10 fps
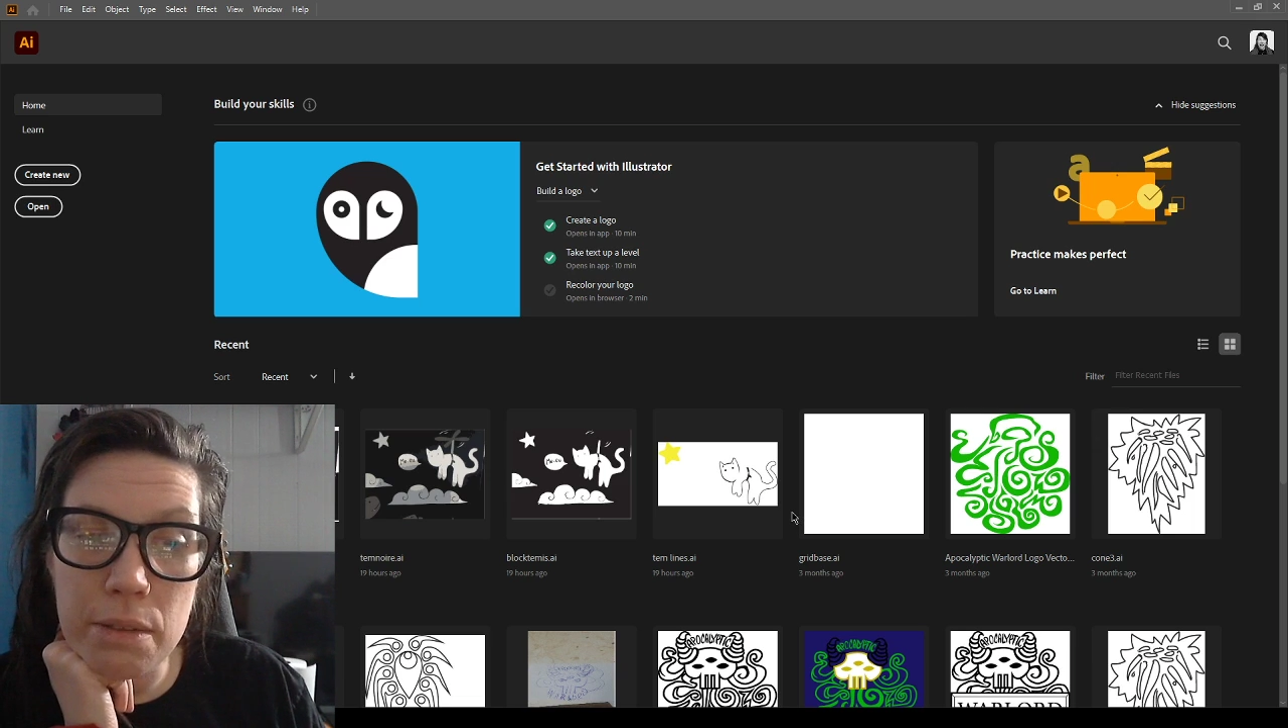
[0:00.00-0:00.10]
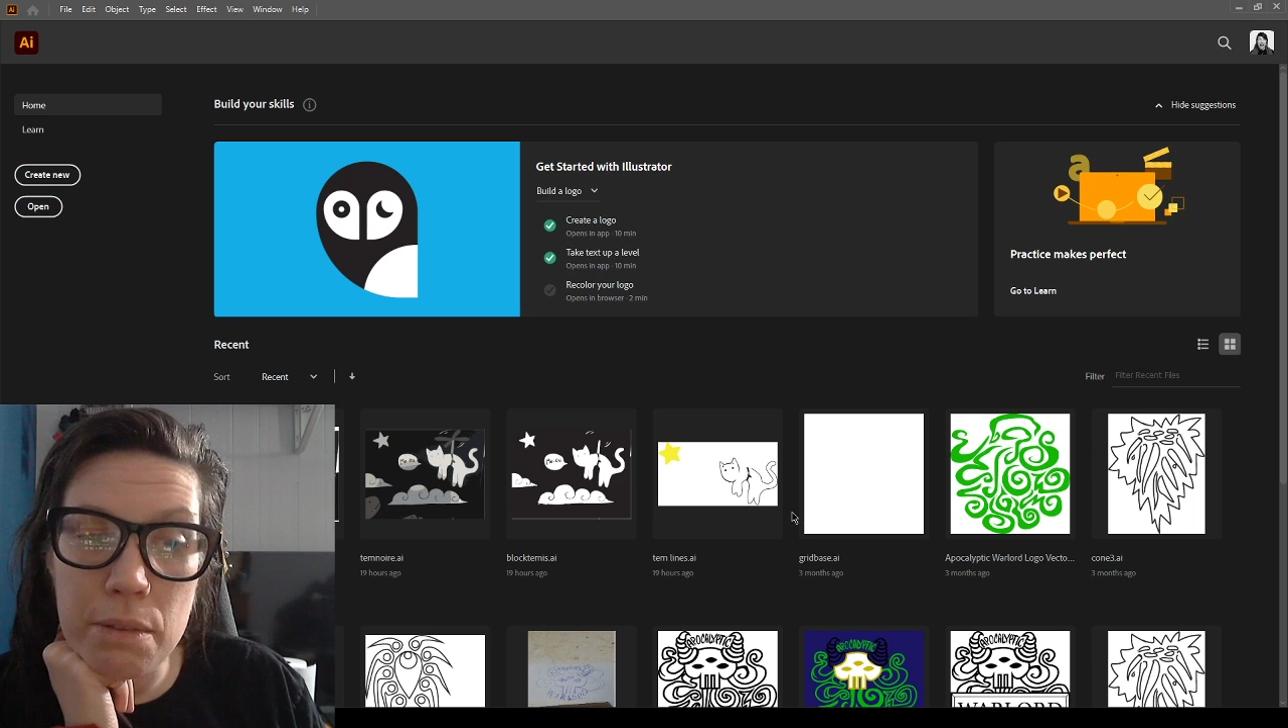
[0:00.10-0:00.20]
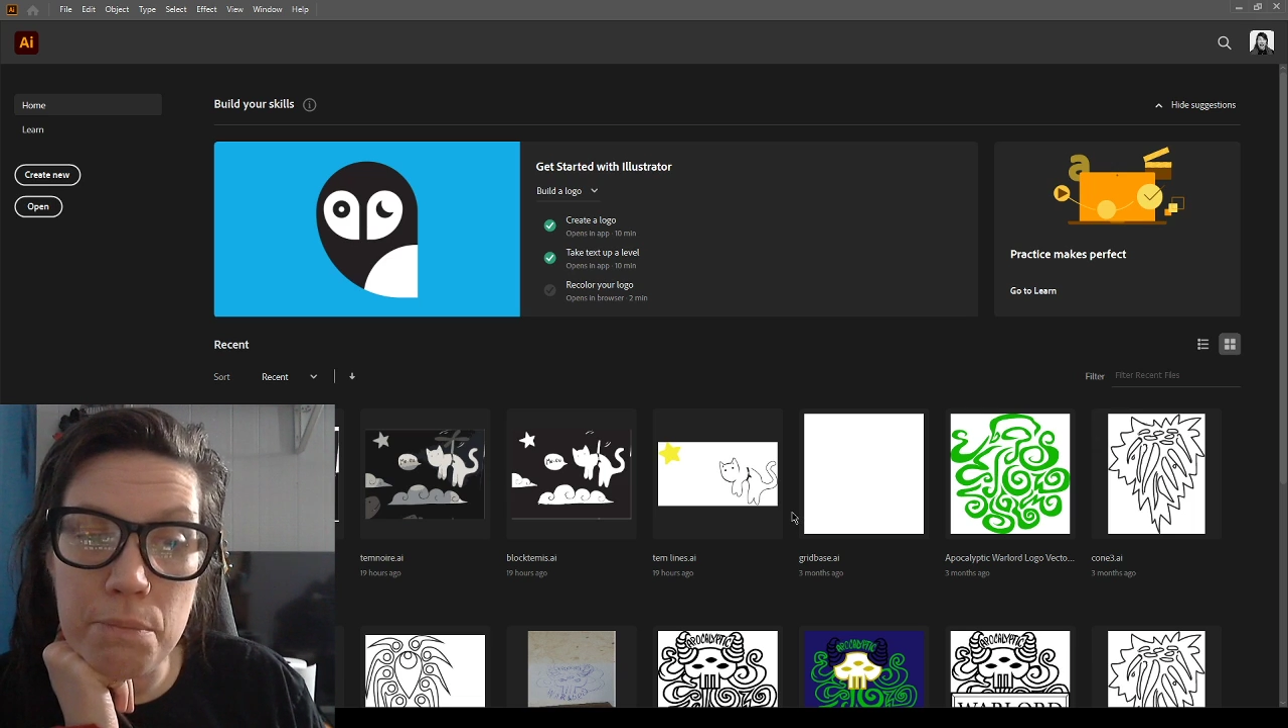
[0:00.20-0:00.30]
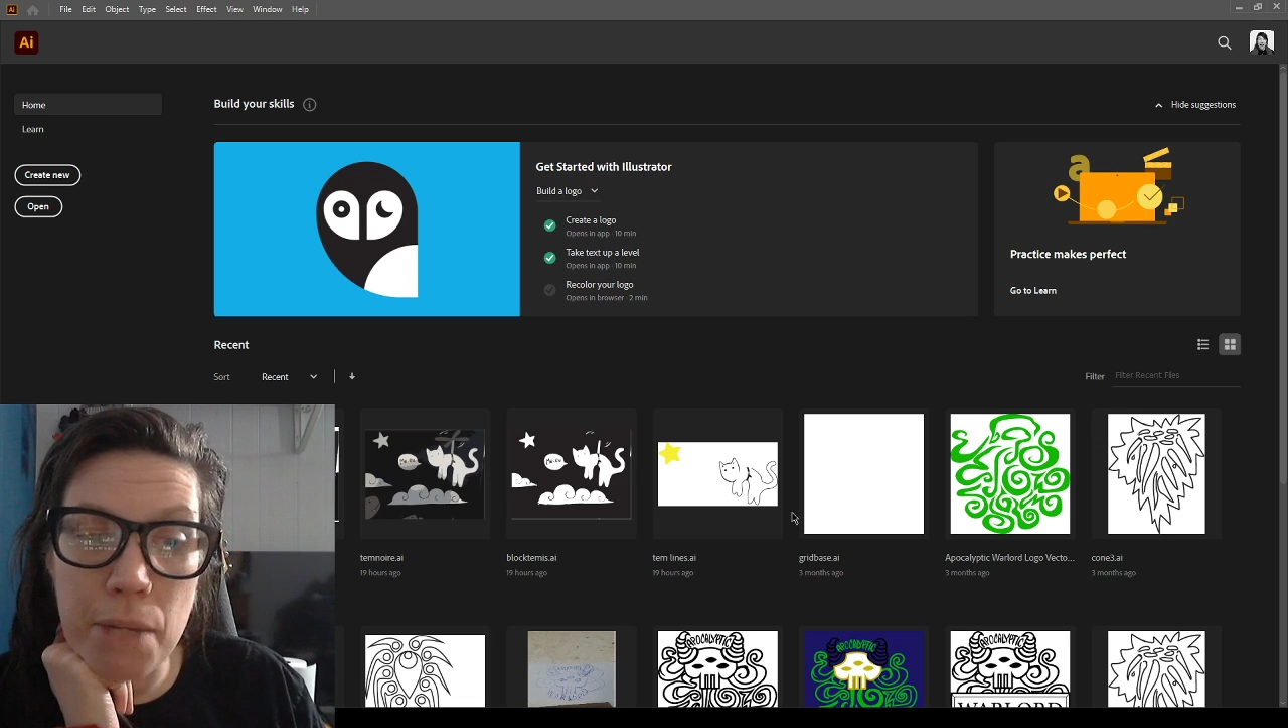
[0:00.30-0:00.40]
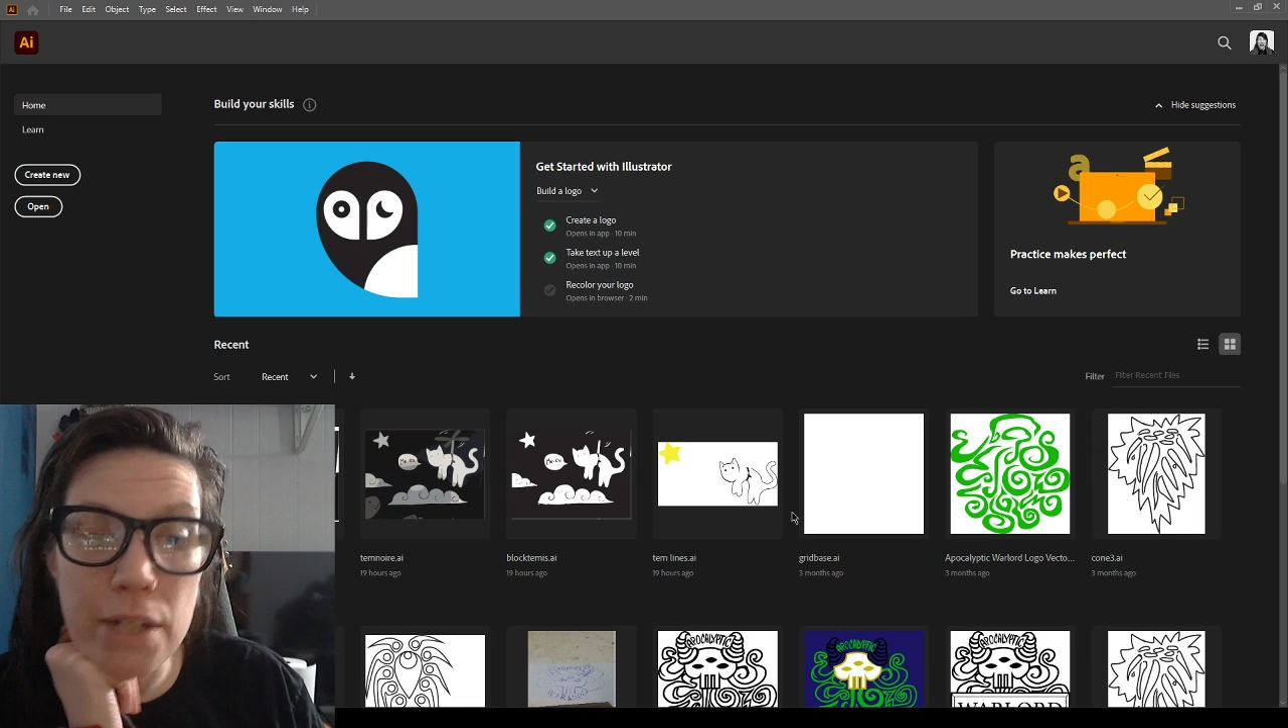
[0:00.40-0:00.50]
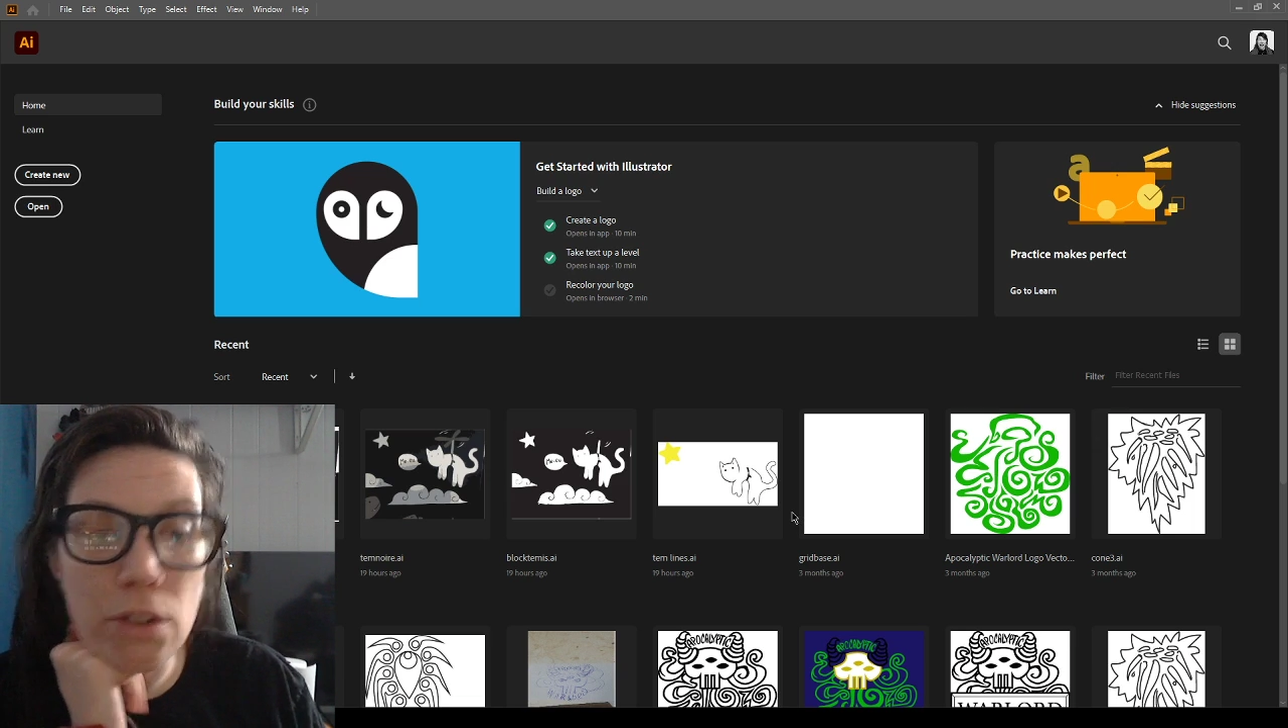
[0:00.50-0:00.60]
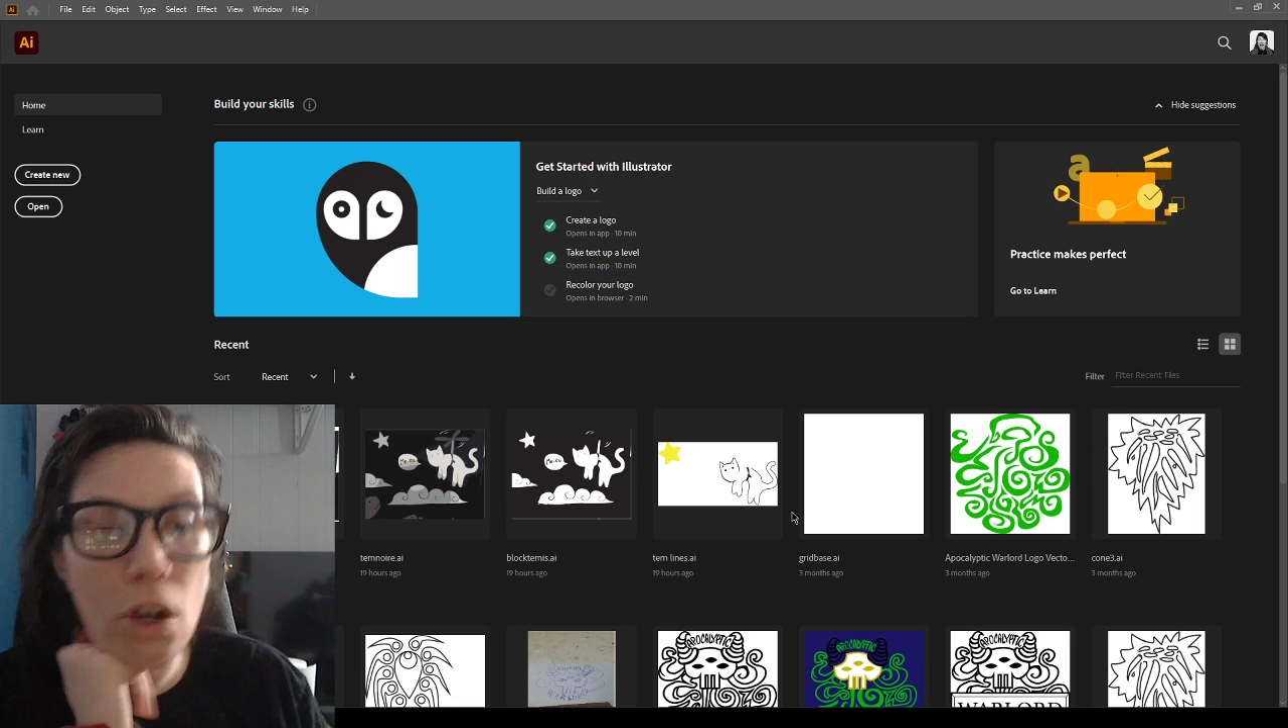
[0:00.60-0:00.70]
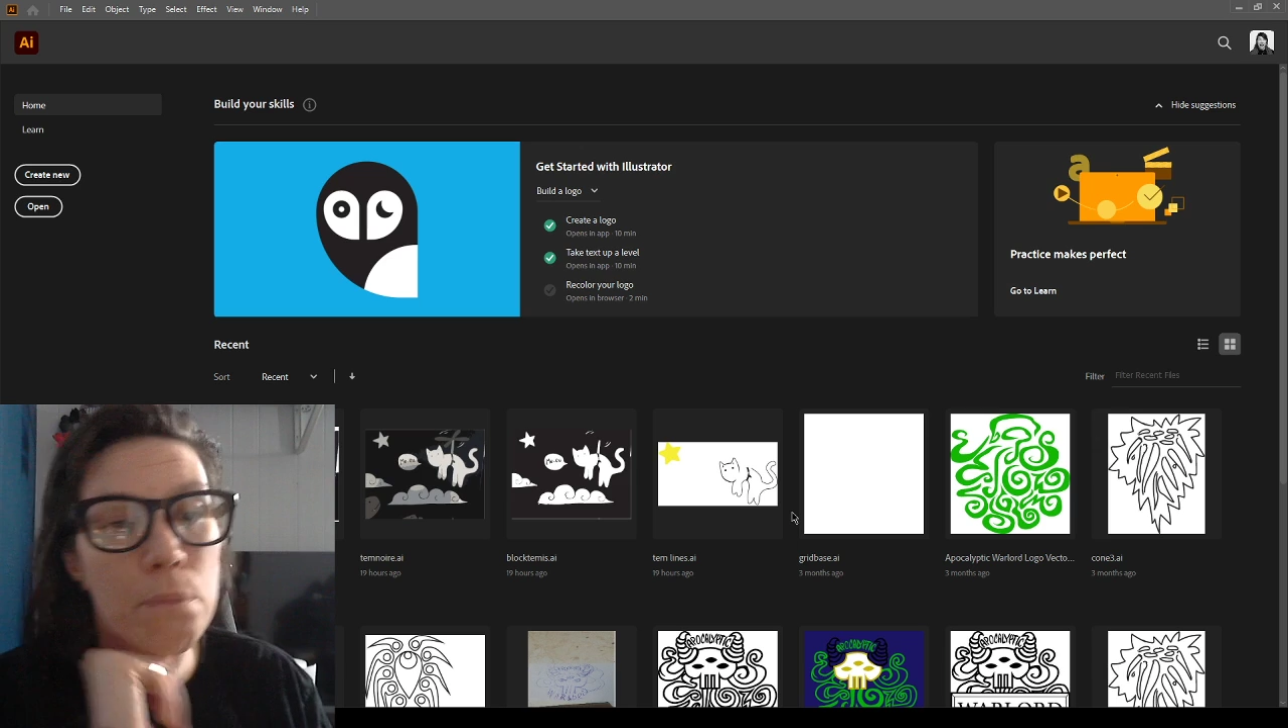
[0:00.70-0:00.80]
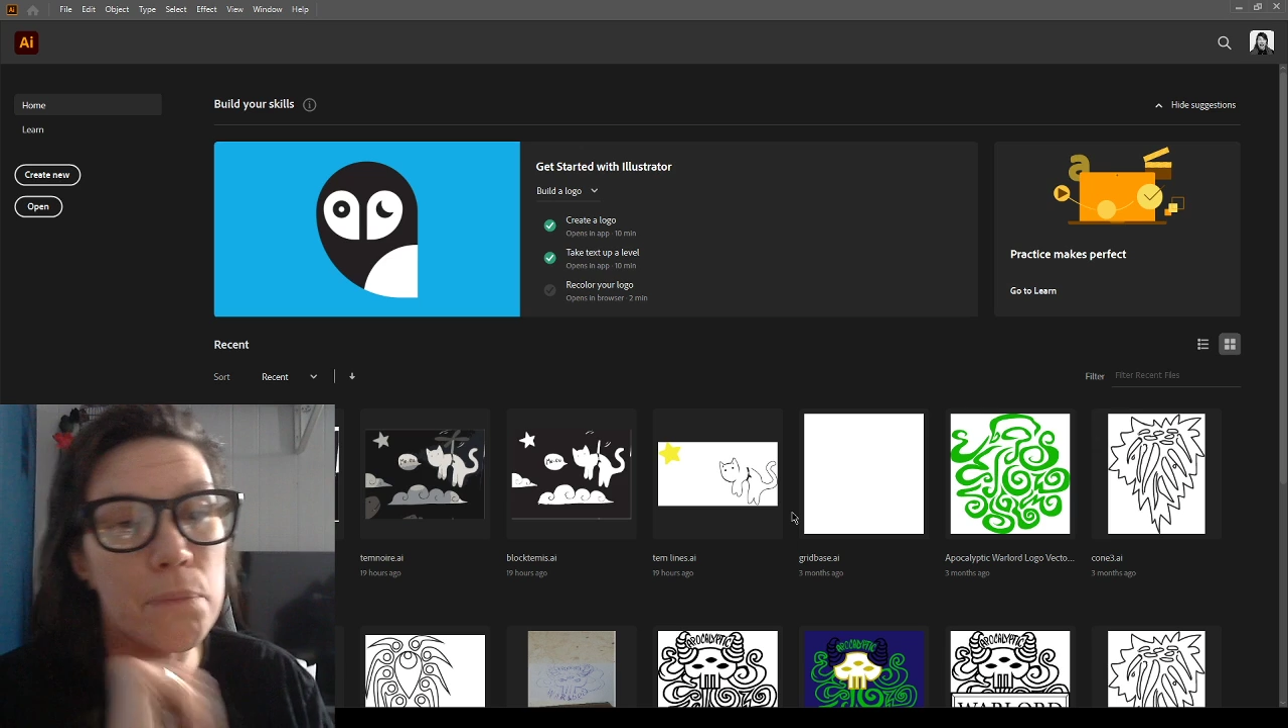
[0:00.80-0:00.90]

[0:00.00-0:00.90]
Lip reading: might not